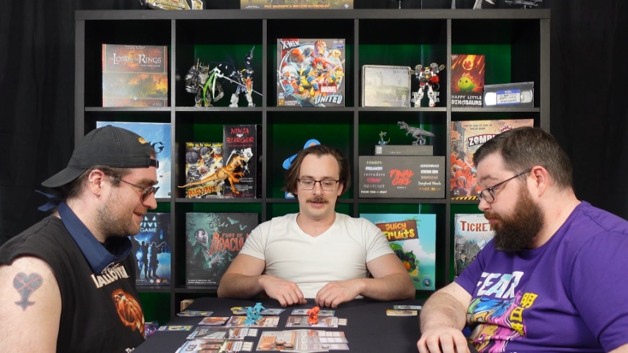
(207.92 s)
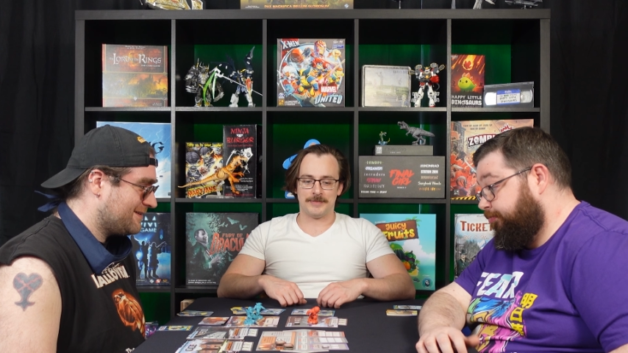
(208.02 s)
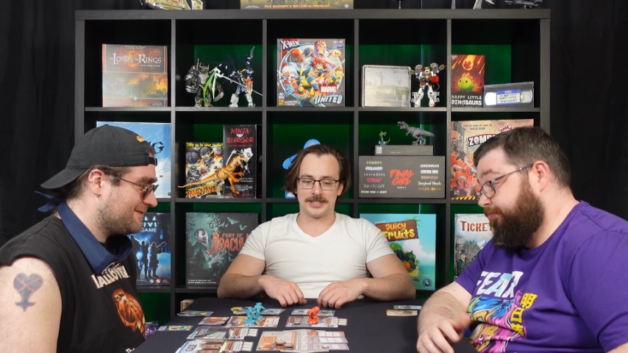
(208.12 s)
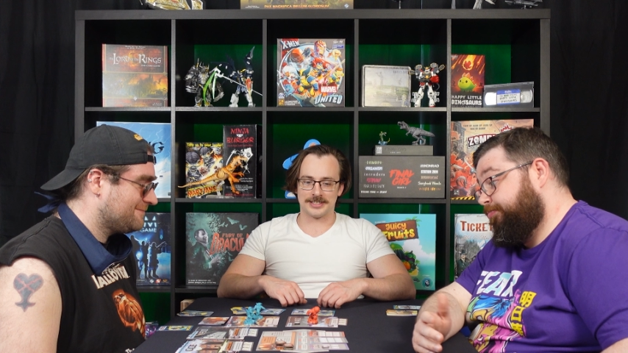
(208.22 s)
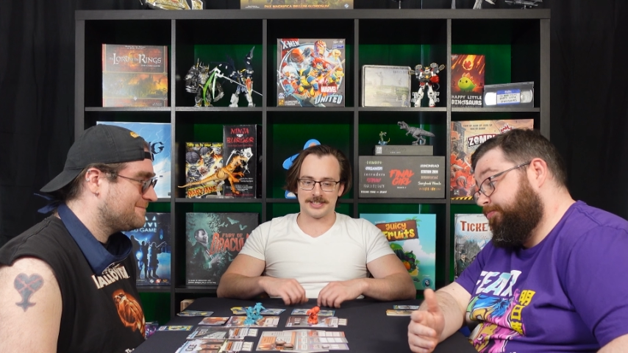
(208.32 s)

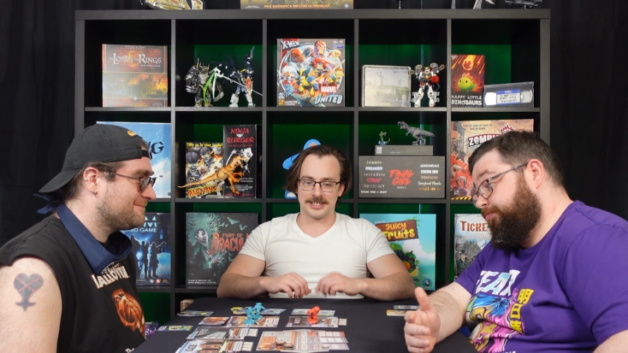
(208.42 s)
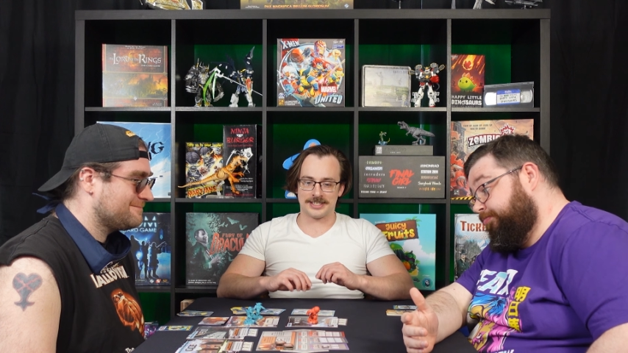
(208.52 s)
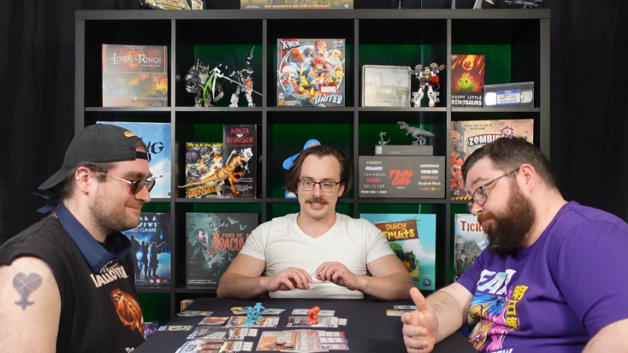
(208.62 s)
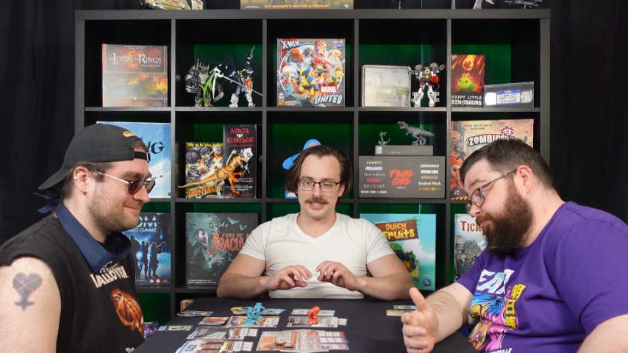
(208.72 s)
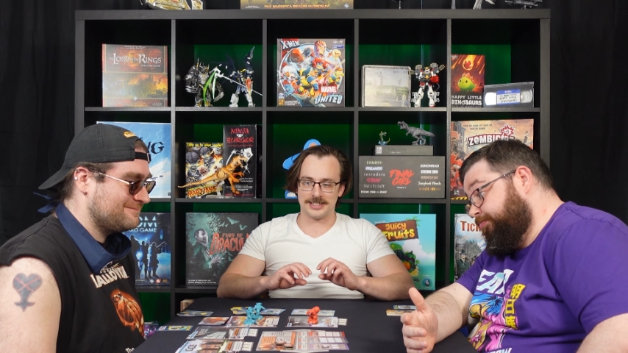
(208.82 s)
Speaker 1: because
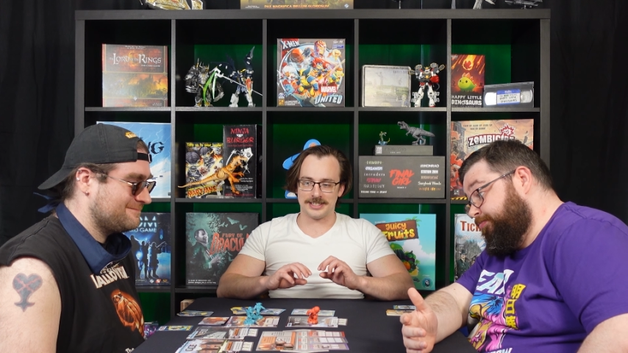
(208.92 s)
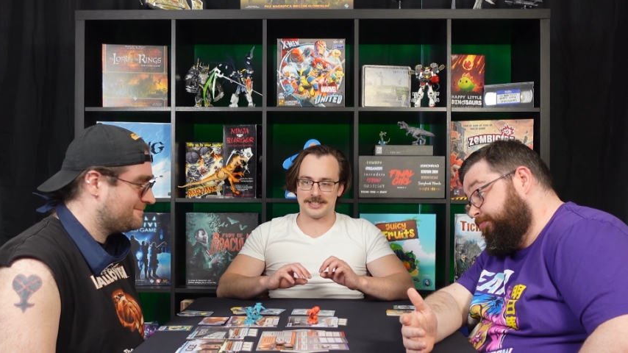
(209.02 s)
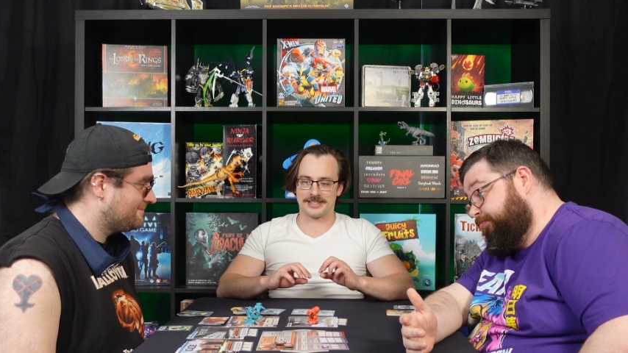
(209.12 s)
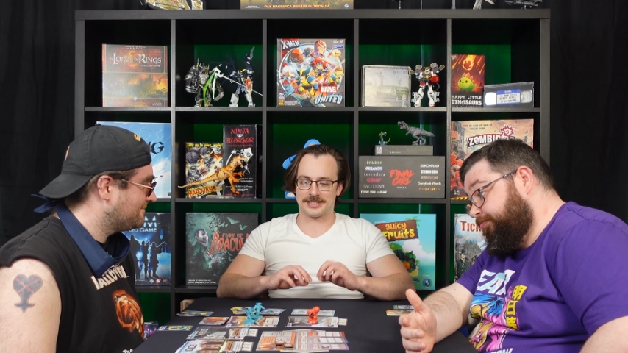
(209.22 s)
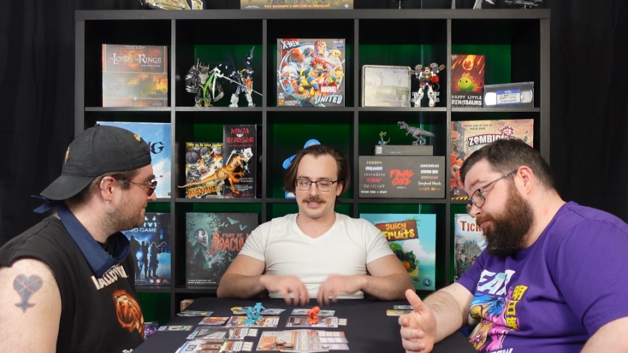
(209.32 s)
this
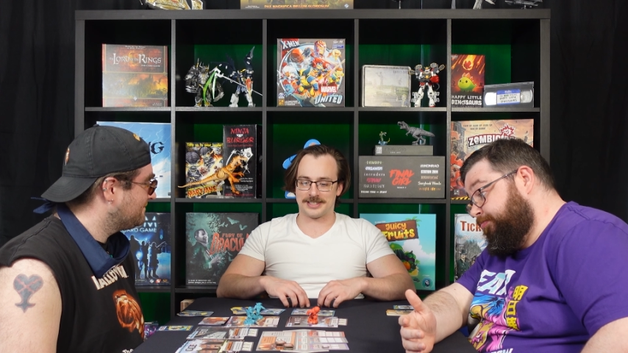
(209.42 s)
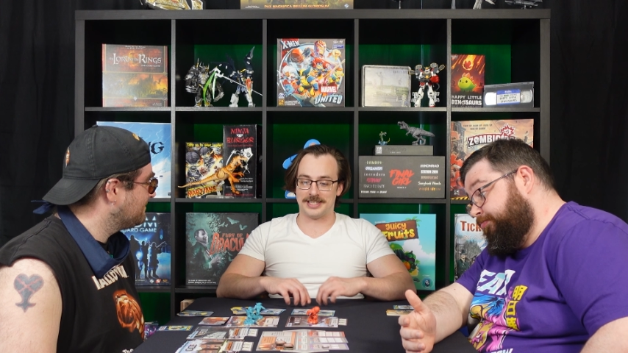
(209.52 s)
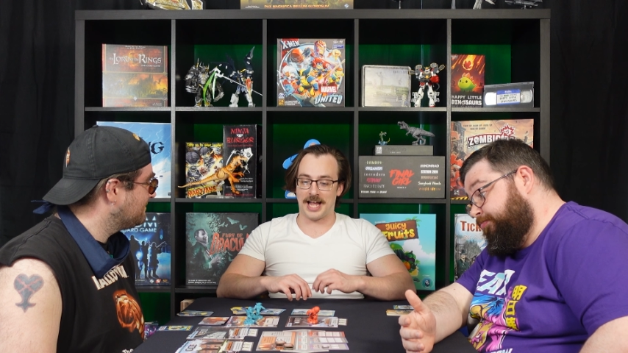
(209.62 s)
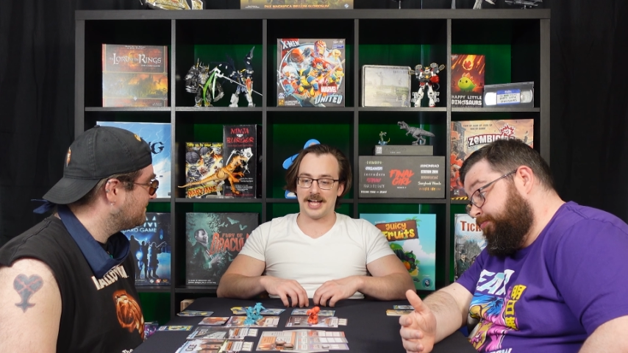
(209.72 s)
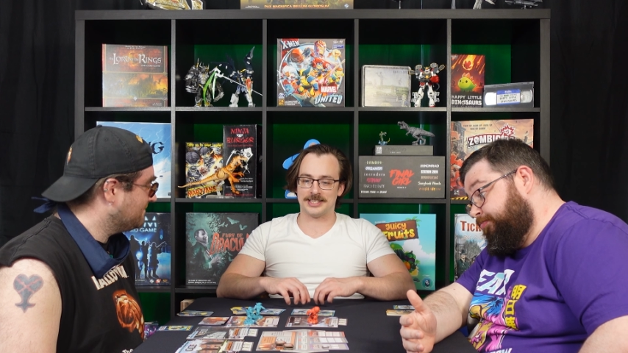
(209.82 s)
is
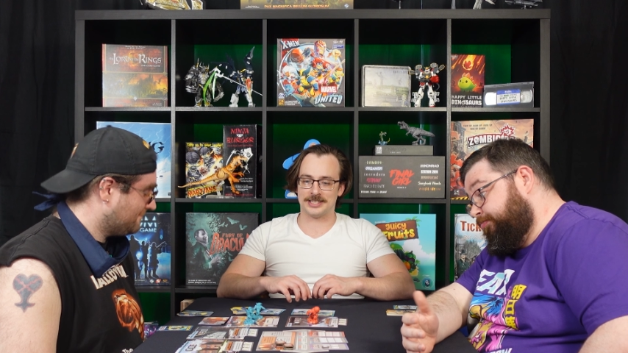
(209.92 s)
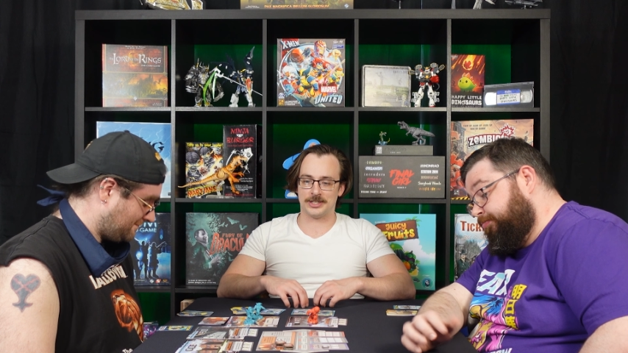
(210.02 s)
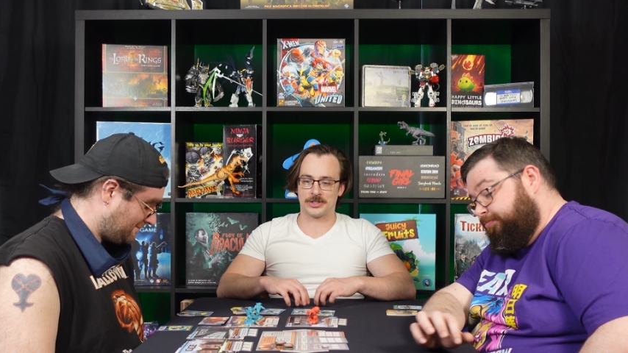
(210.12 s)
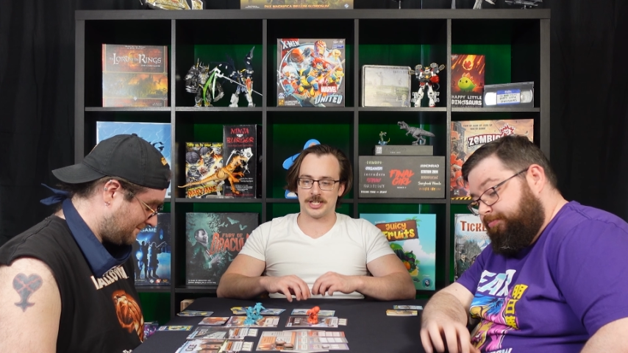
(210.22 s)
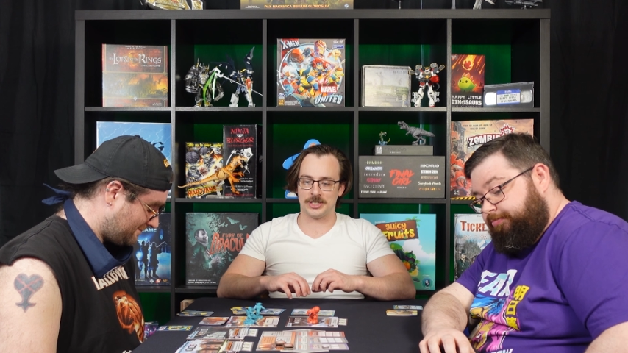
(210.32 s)
not
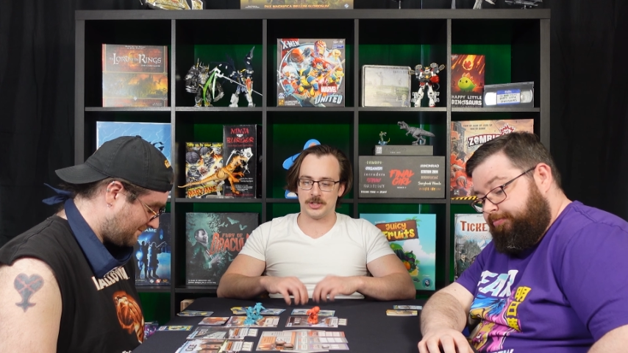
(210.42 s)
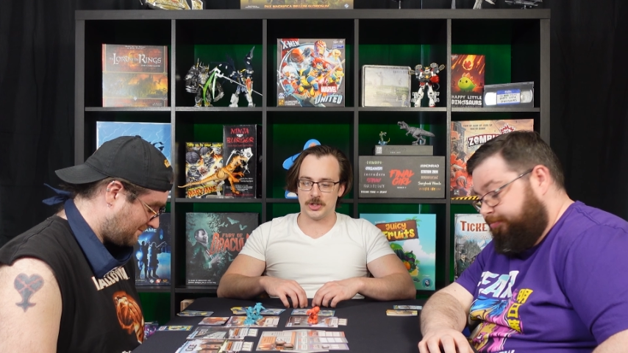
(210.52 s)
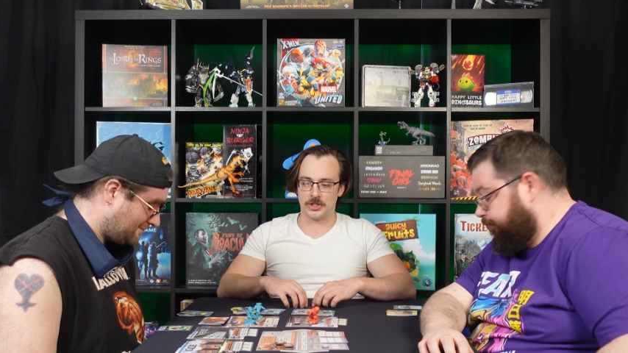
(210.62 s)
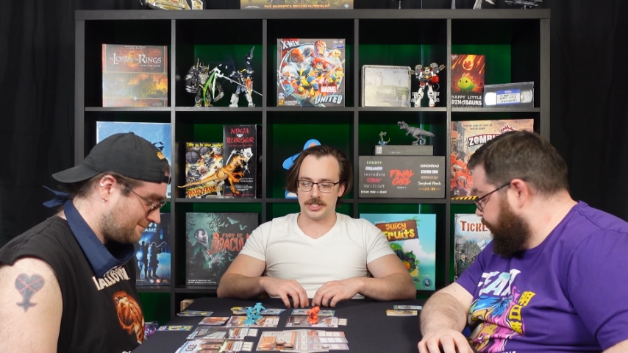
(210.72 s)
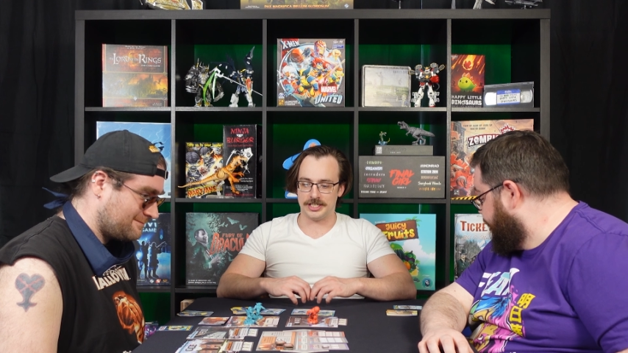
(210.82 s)
looking
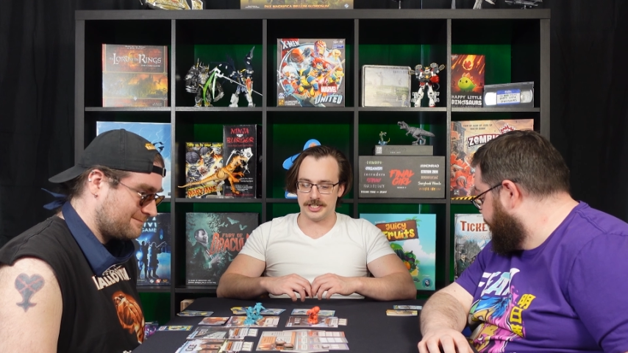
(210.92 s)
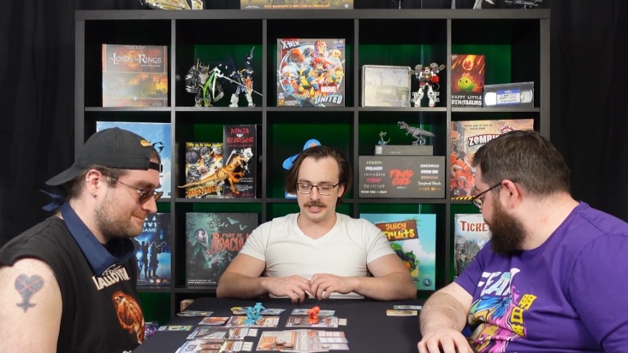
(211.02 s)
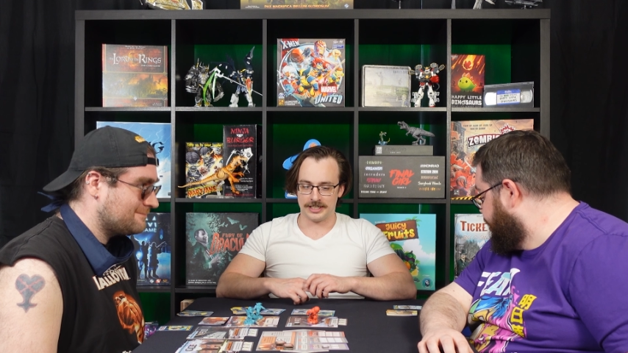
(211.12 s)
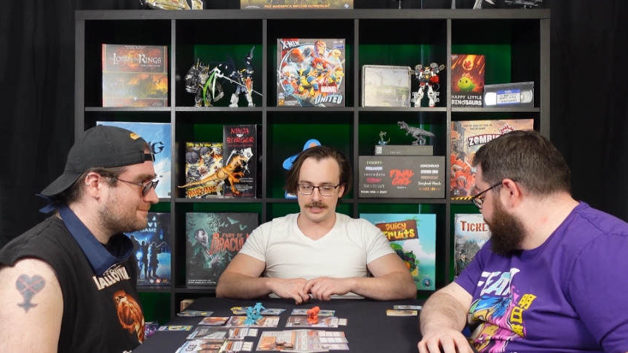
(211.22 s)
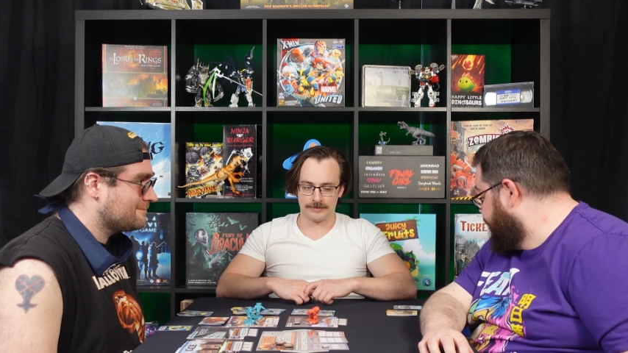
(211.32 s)
good.